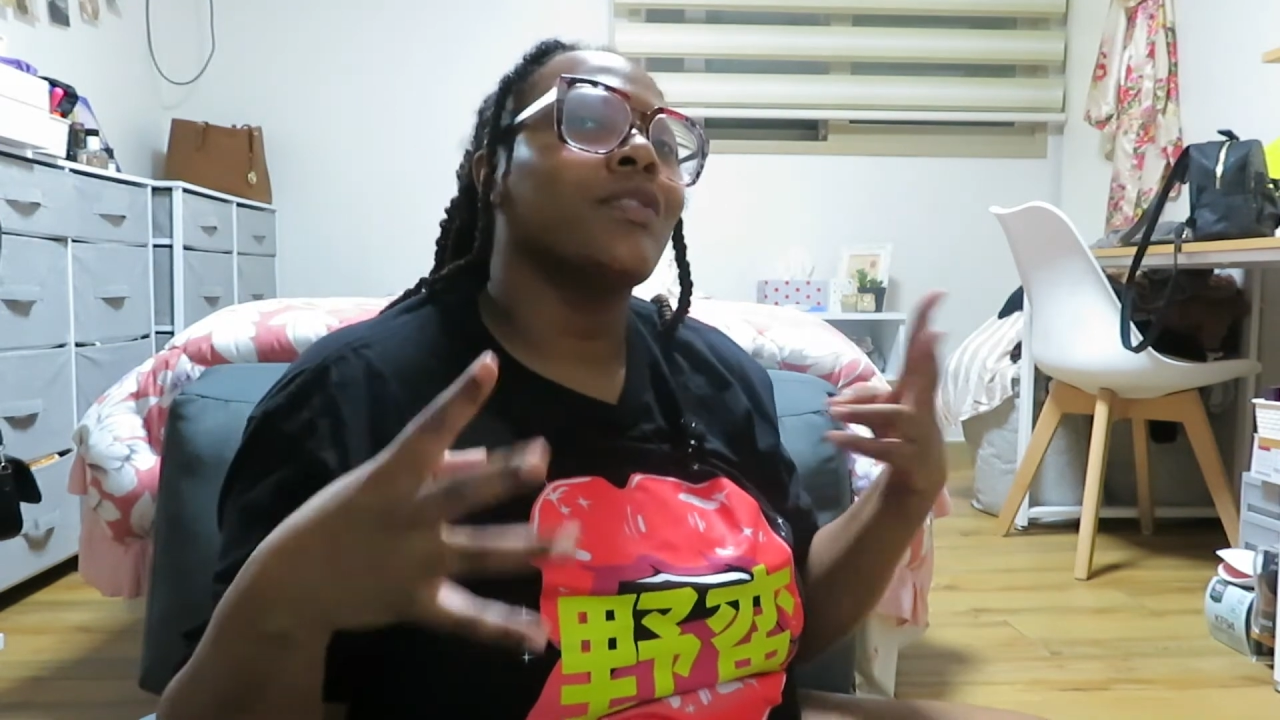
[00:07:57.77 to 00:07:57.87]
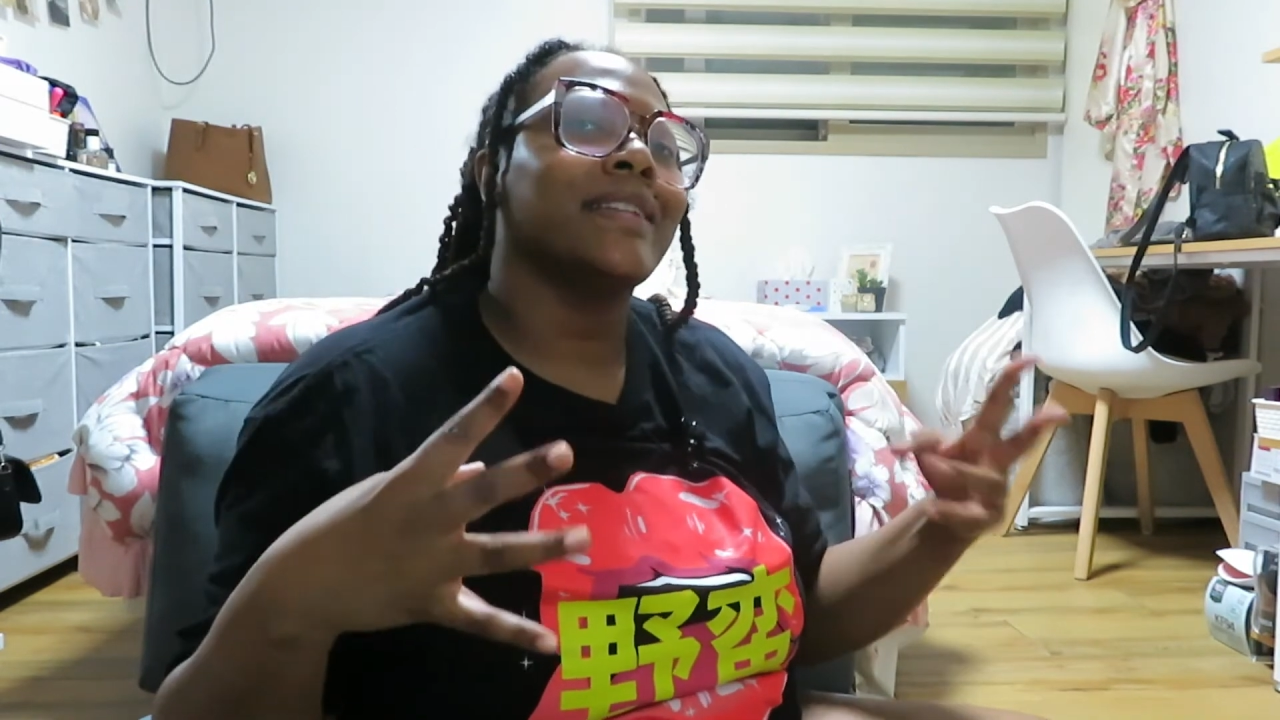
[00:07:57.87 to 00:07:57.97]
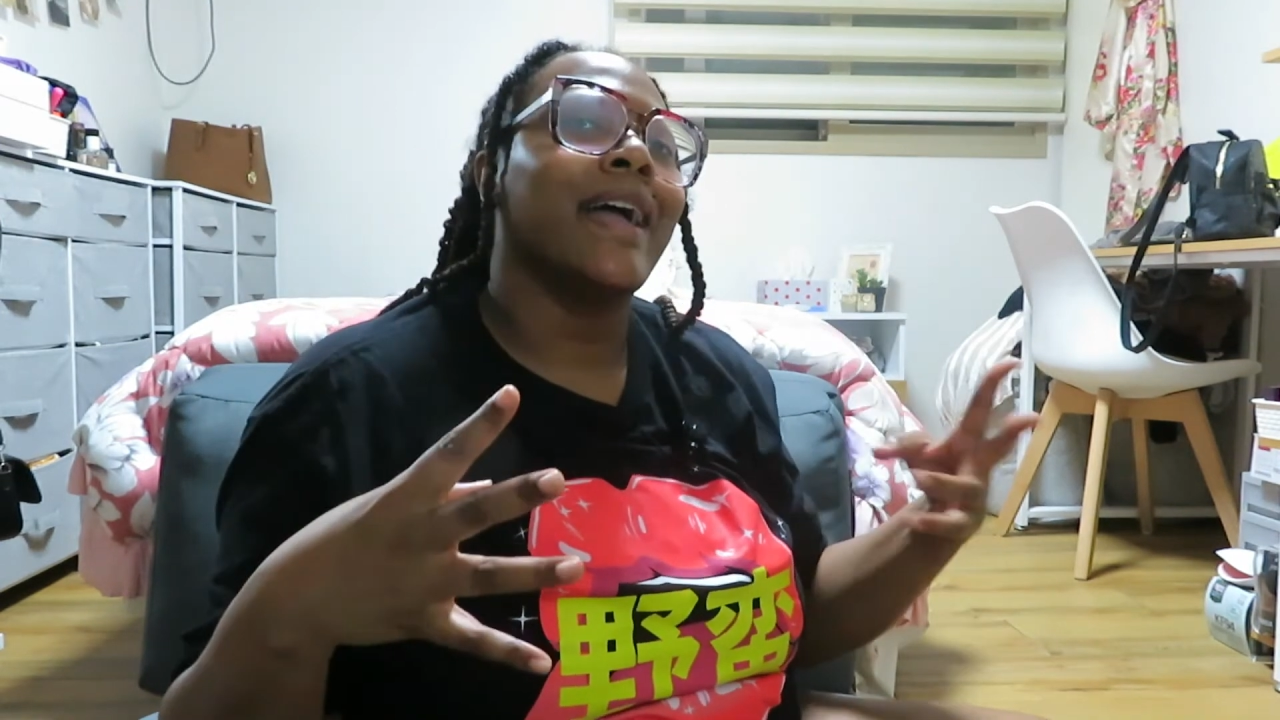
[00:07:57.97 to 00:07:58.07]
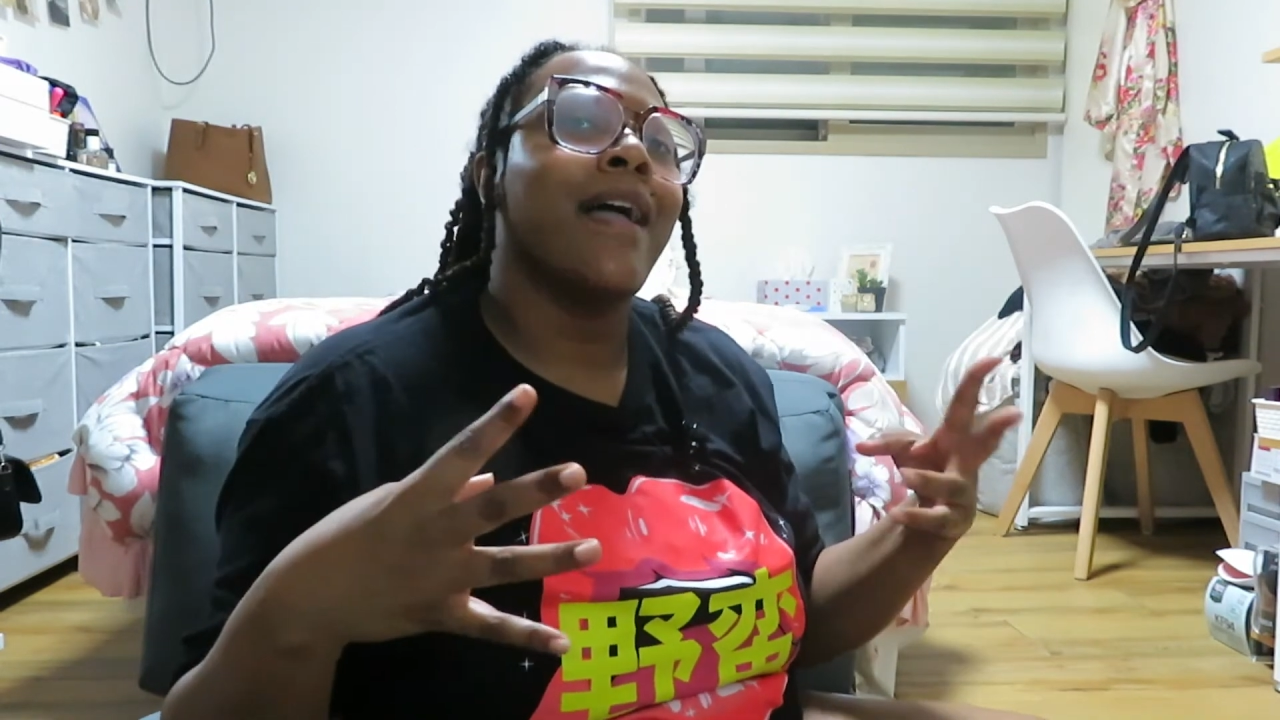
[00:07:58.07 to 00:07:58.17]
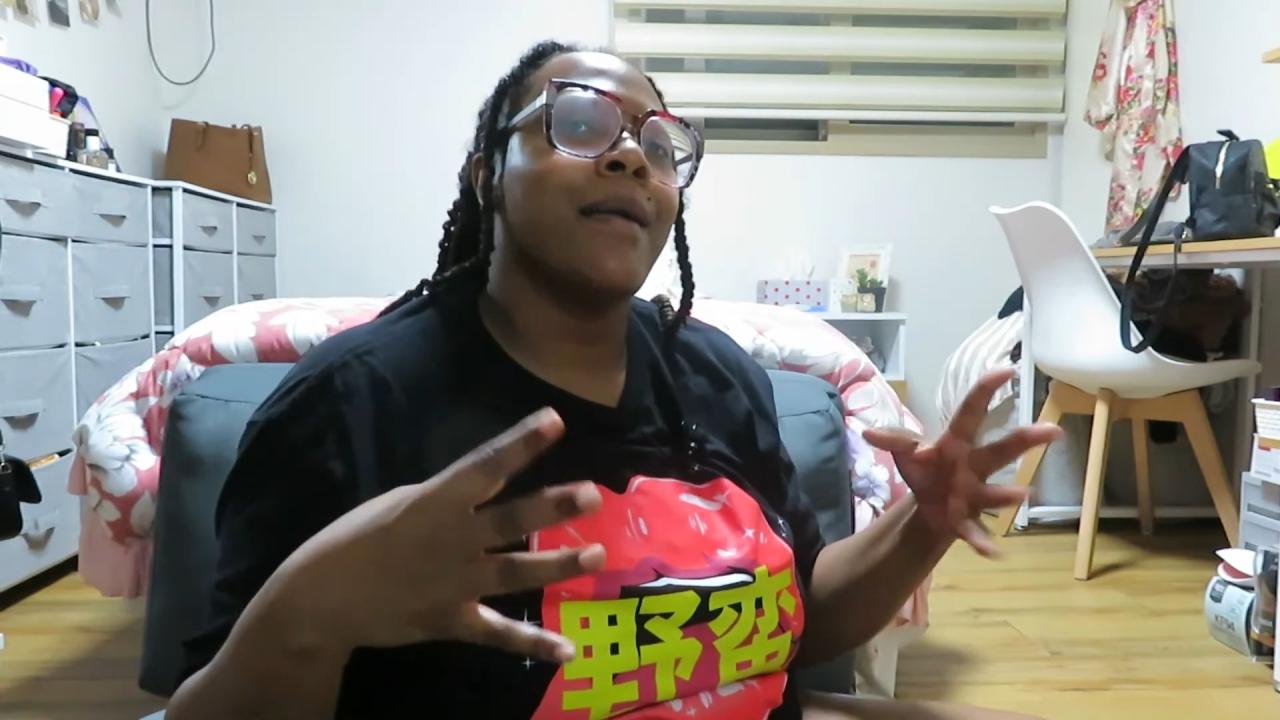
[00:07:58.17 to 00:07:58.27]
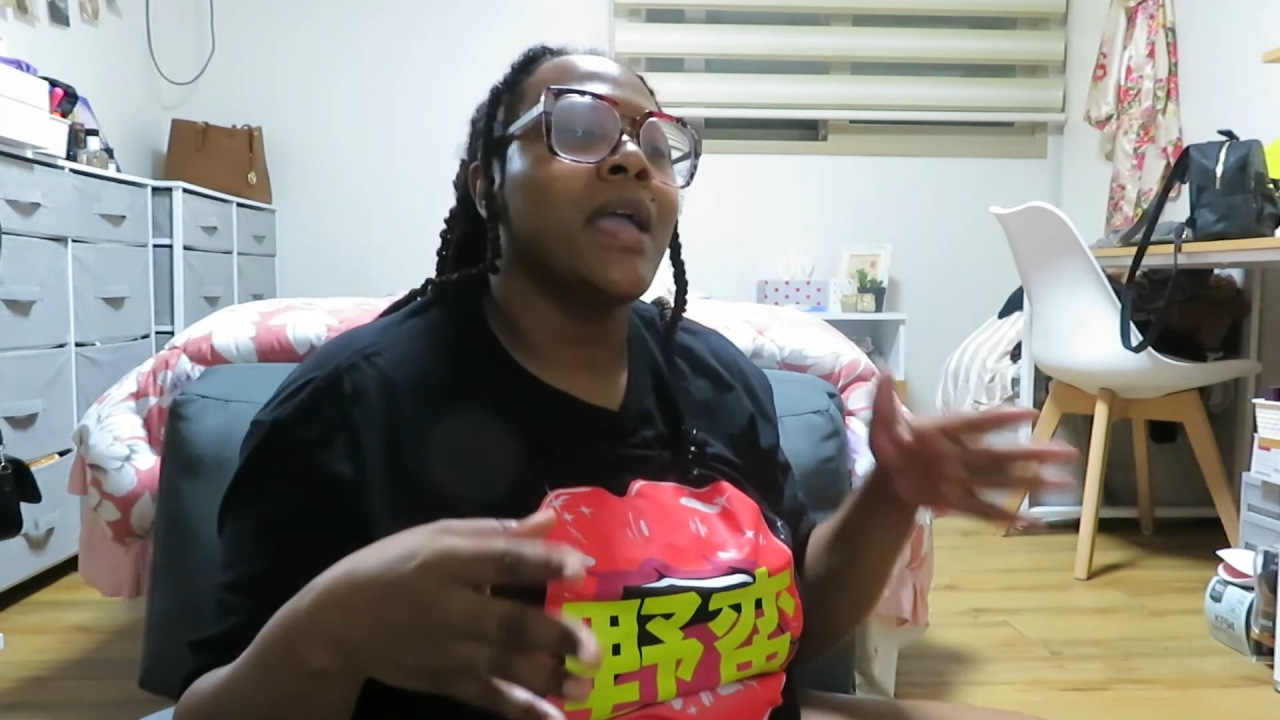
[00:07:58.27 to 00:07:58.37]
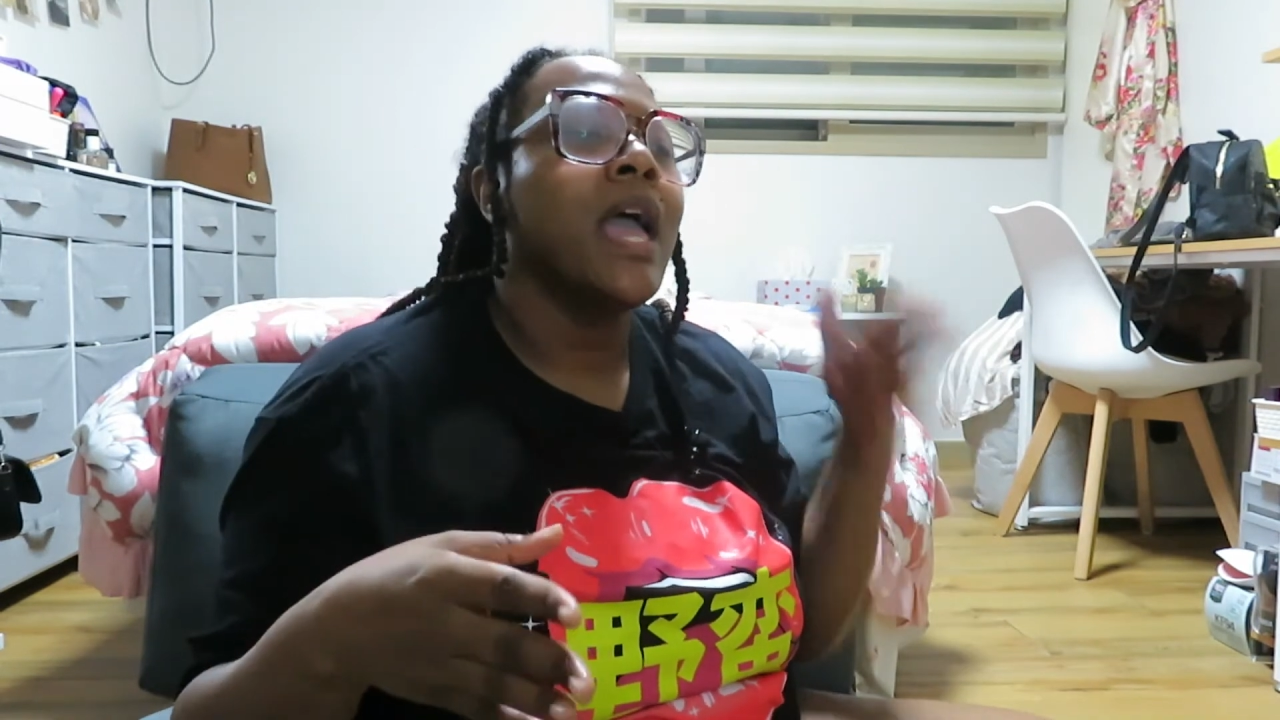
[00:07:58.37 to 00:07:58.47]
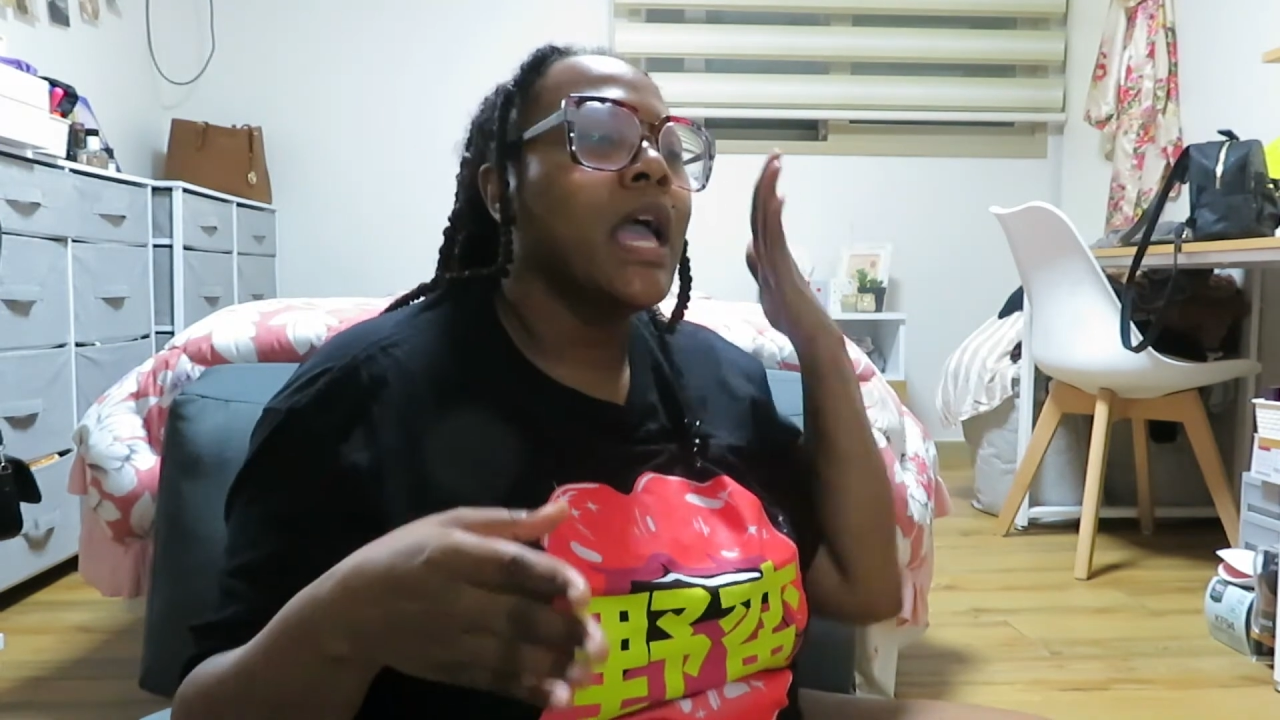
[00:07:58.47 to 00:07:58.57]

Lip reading: the time